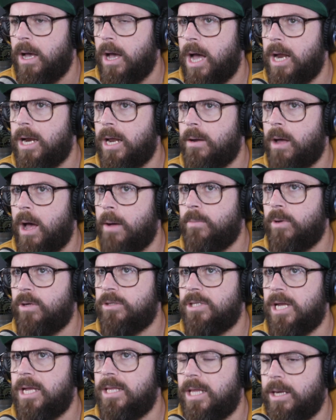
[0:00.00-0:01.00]
And I'm not
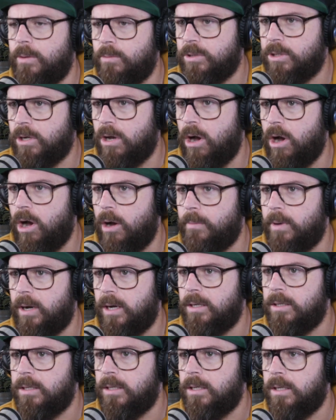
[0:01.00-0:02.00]
saying that it was
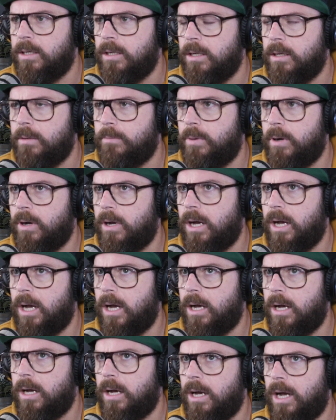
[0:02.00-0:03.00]
karma, but
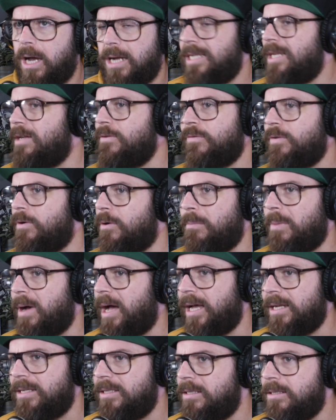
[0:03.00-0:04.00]
I didn't feel
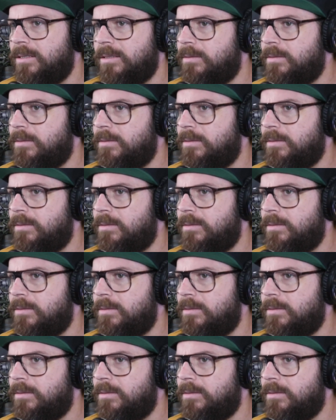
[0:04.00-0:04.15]
bad.